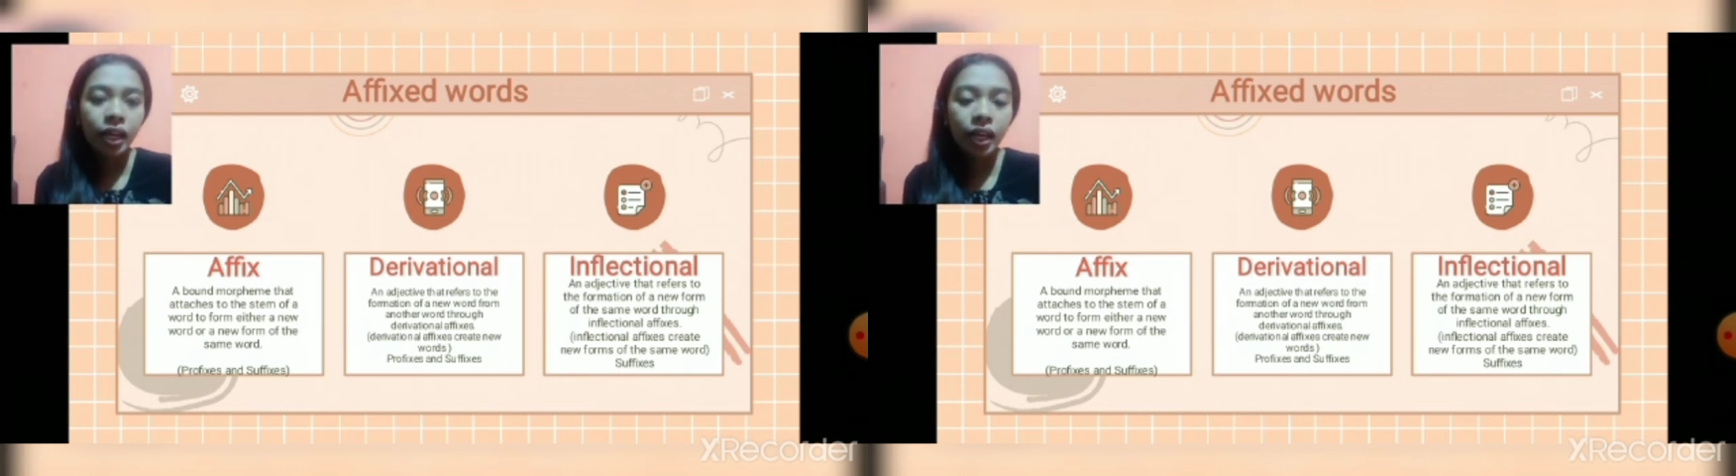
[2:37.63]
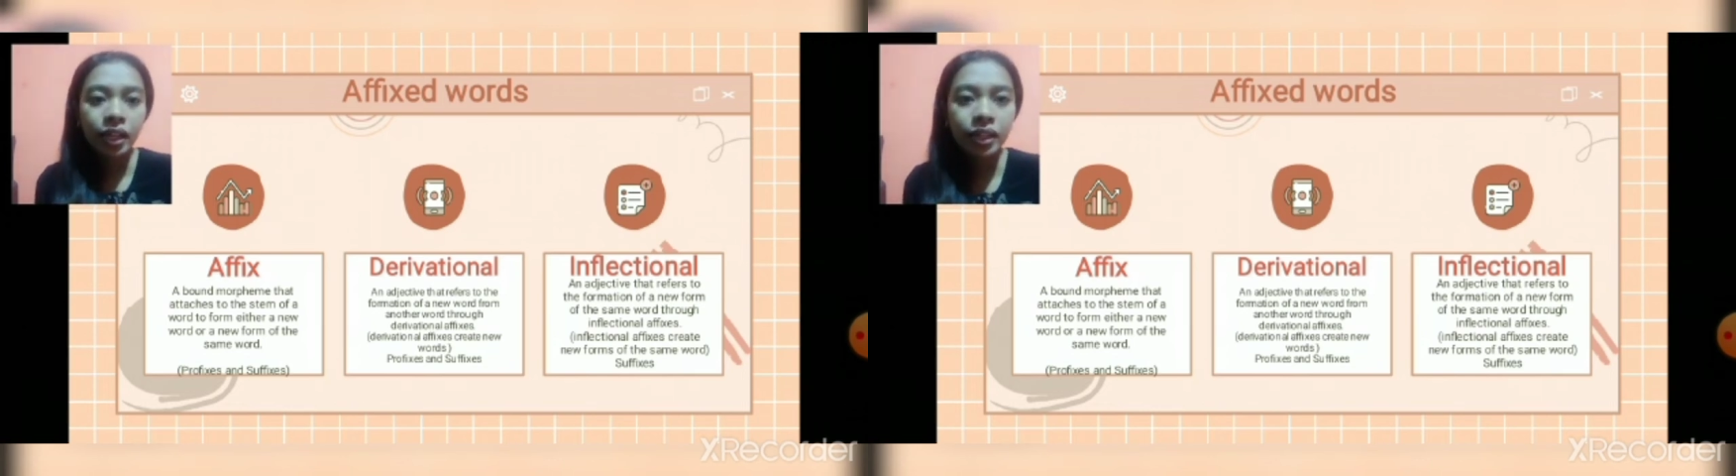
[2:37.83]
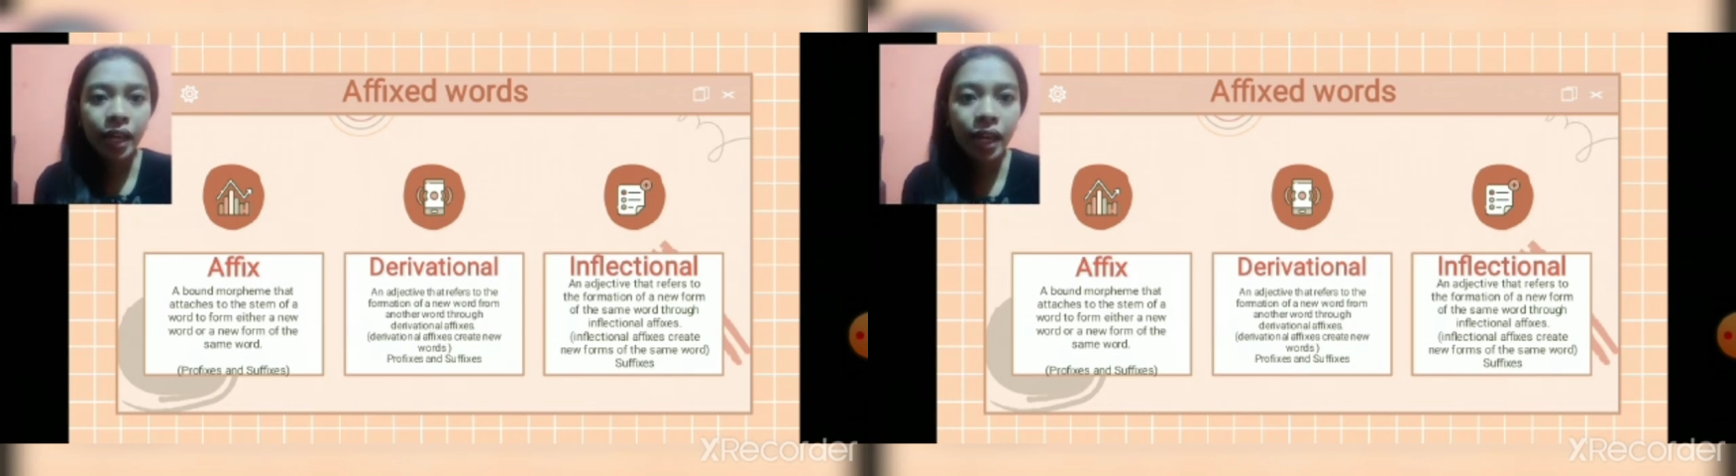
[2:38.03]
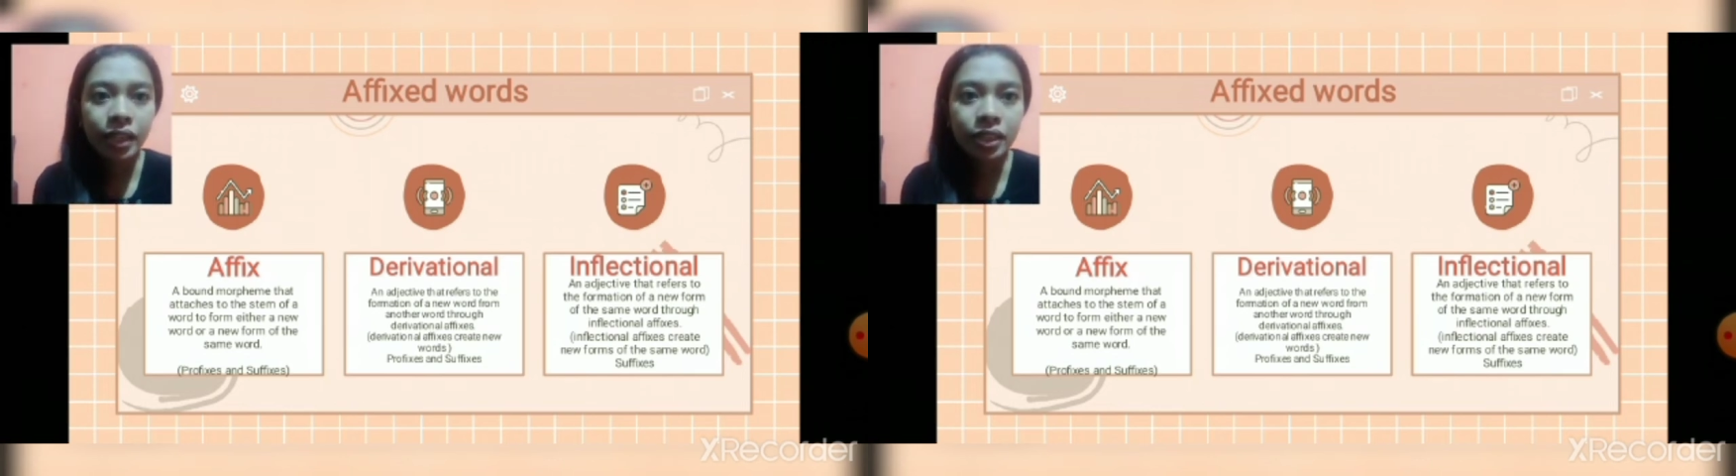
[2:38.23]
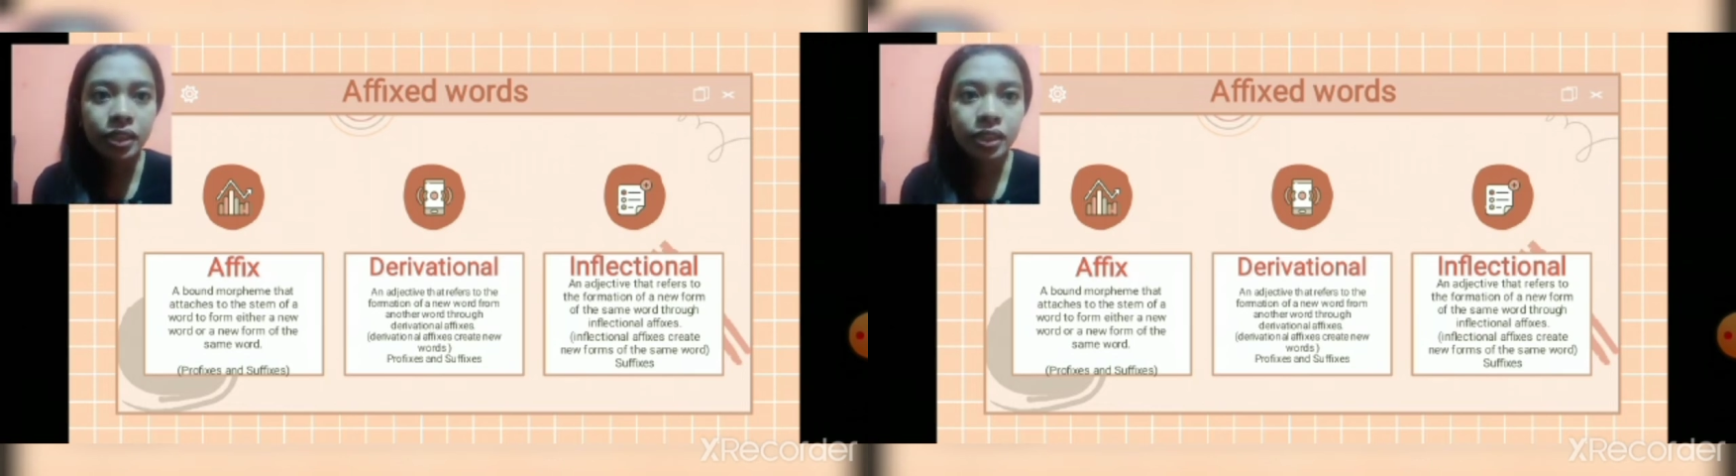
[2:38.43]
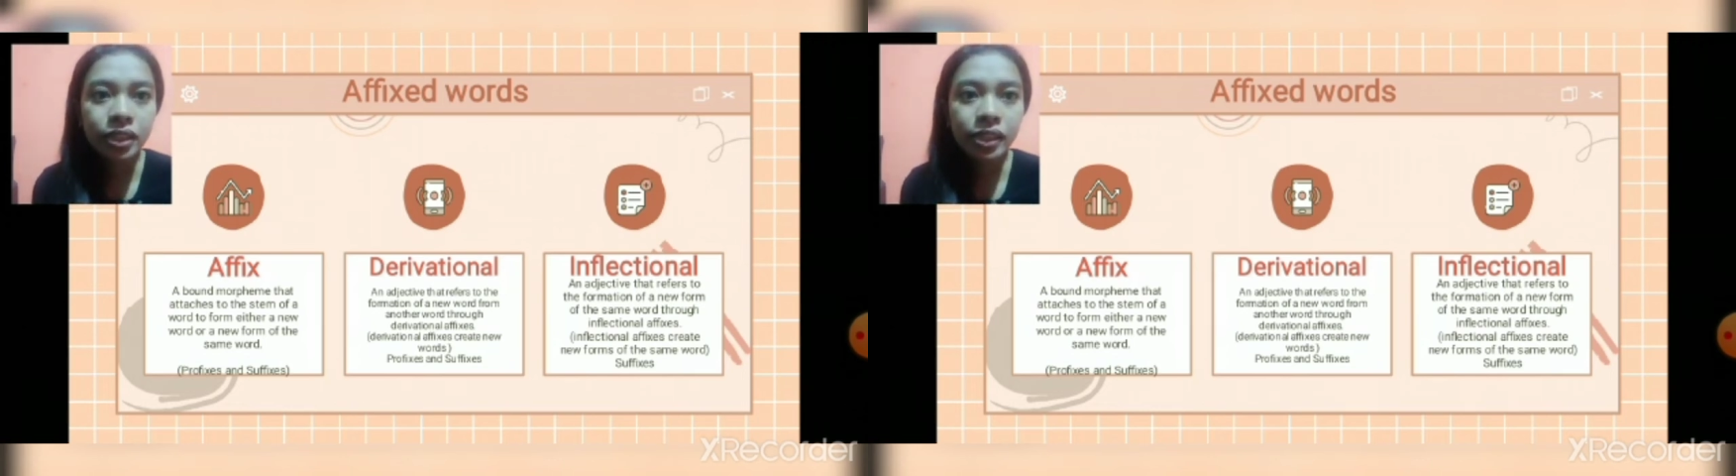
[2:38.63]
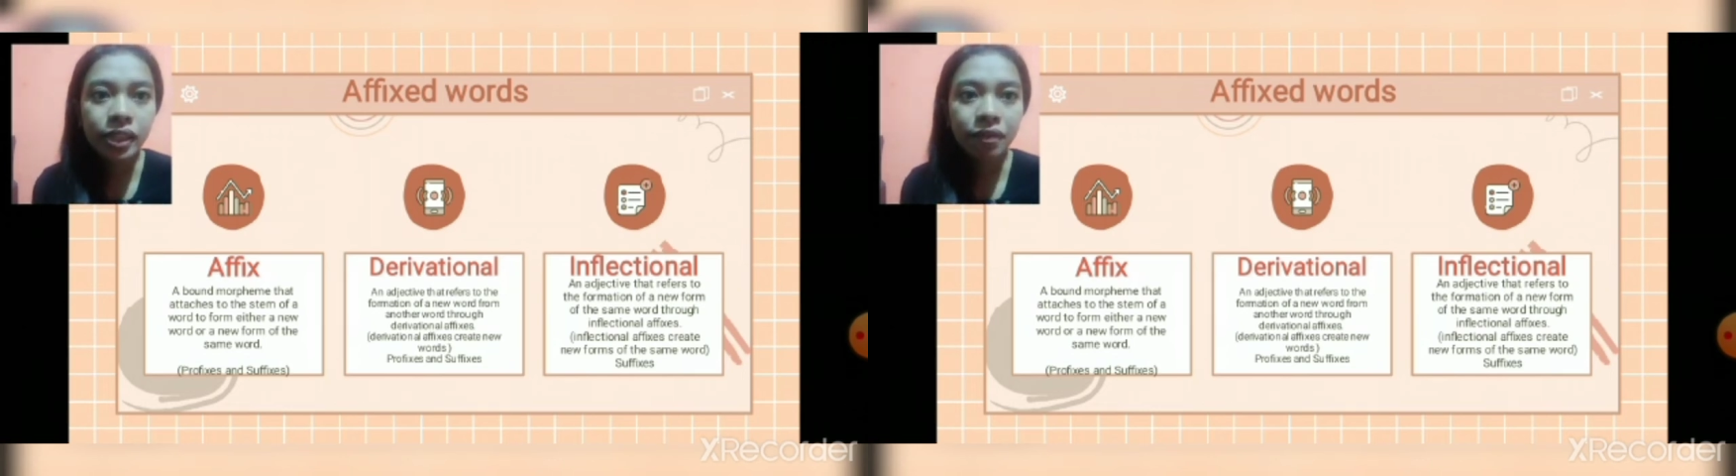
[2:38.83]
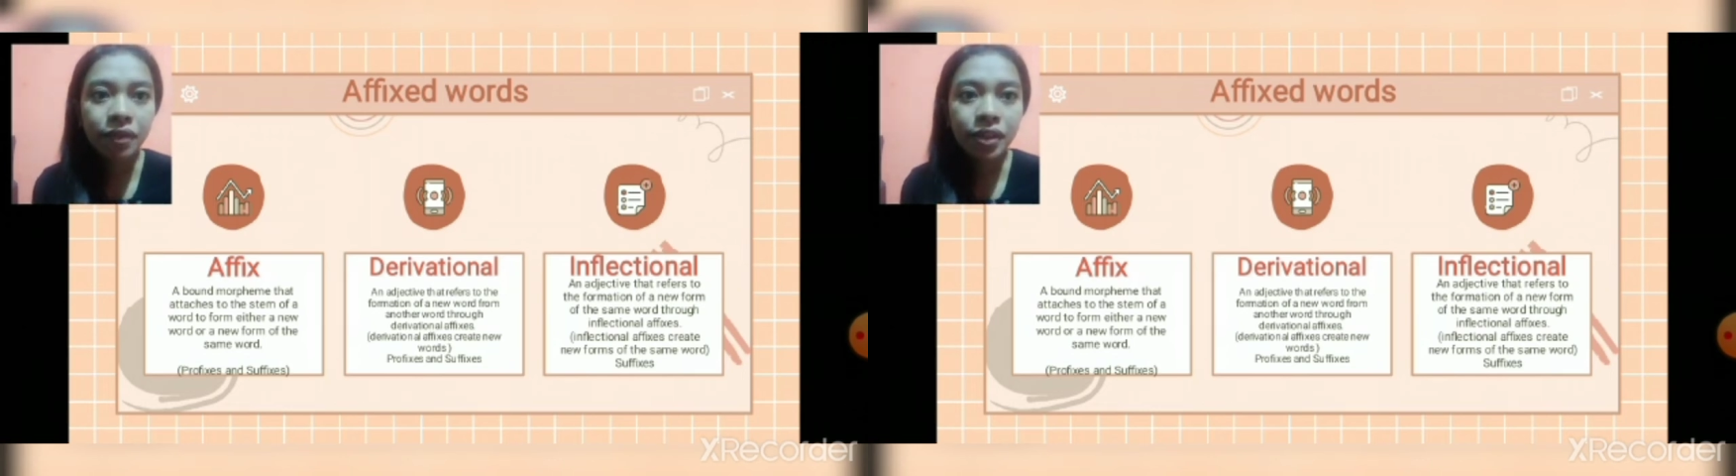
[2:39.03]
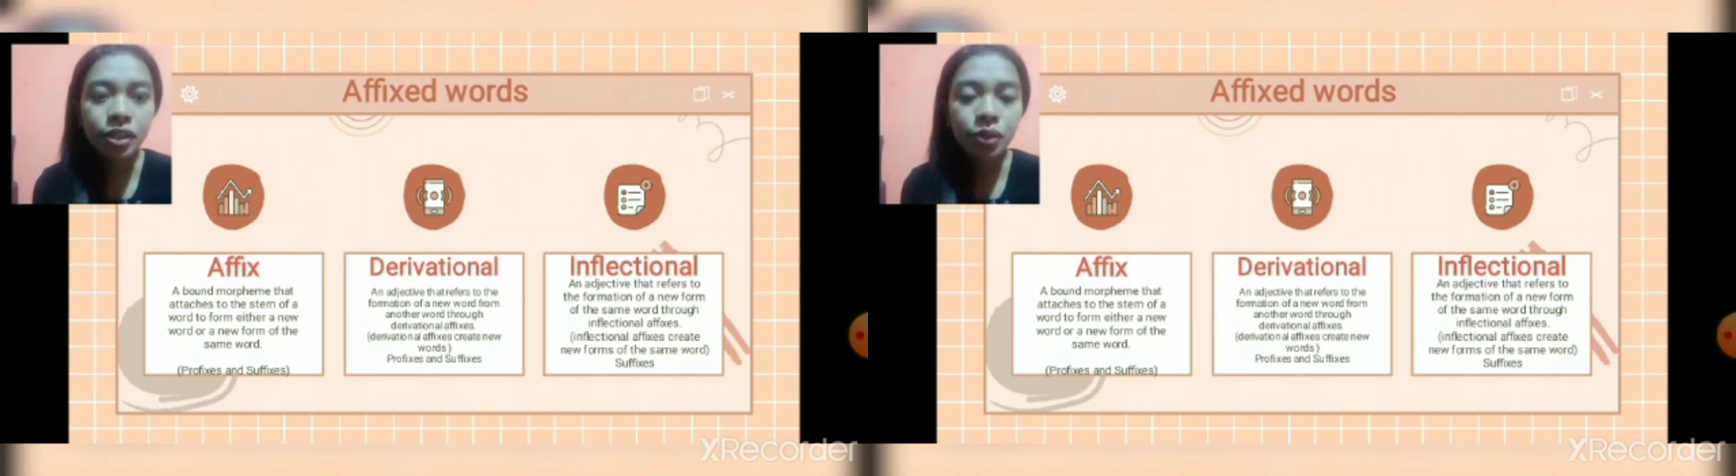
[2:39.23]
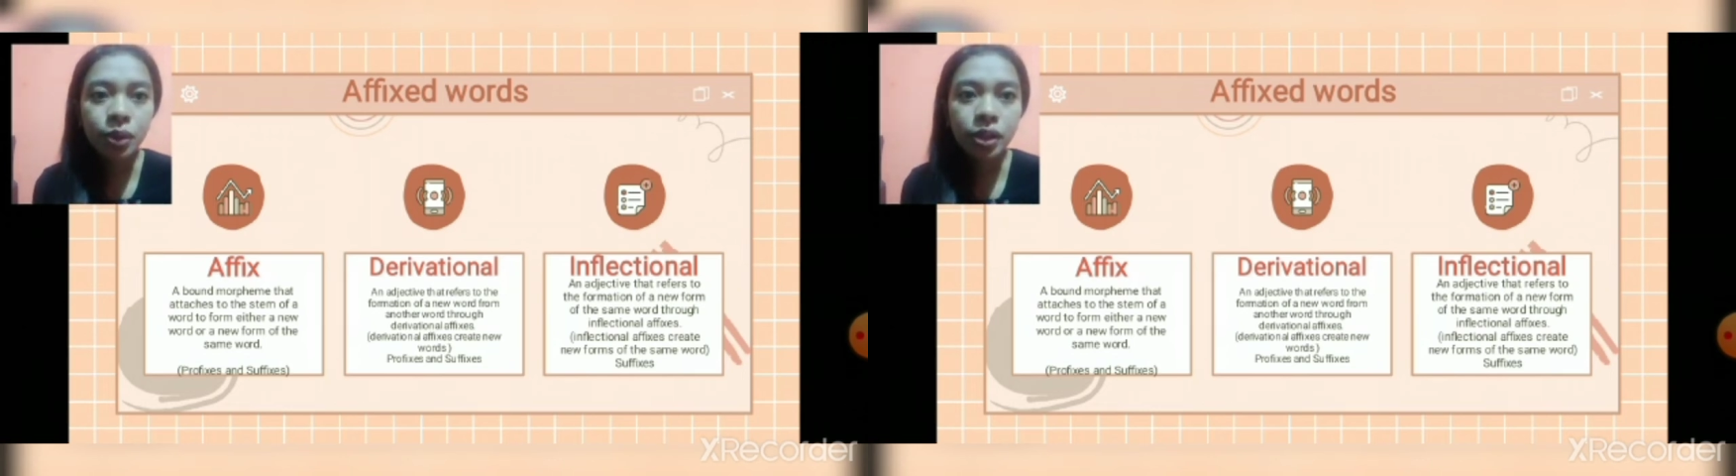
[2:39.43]
And then this
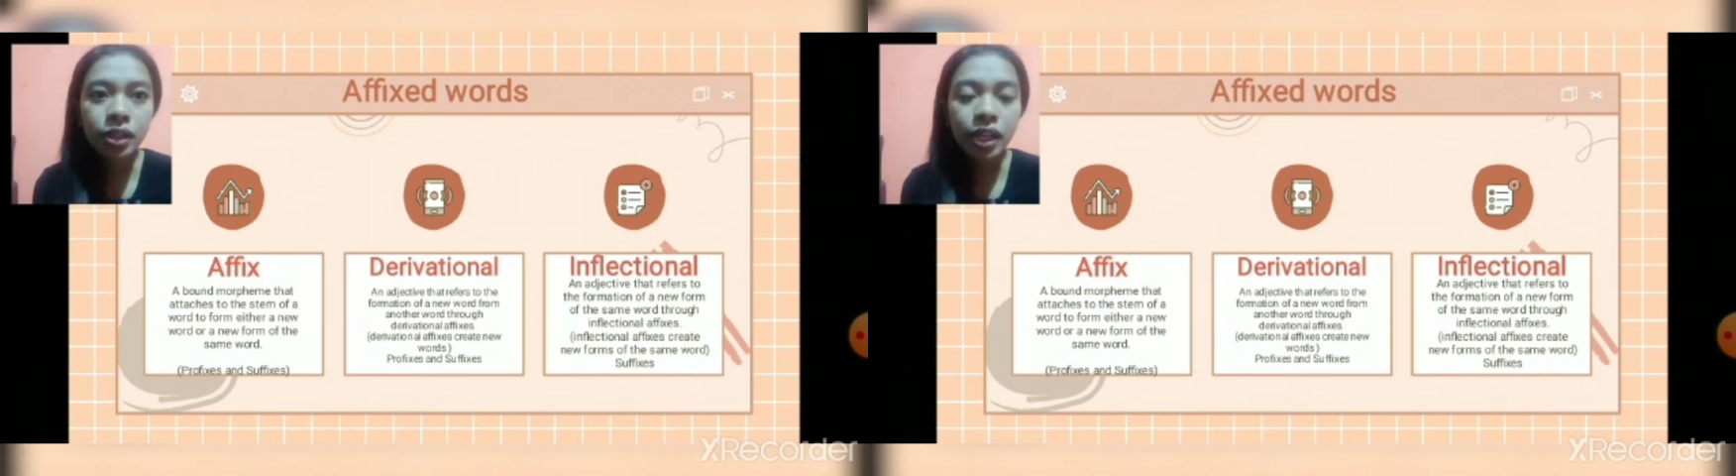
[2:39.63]
affix word,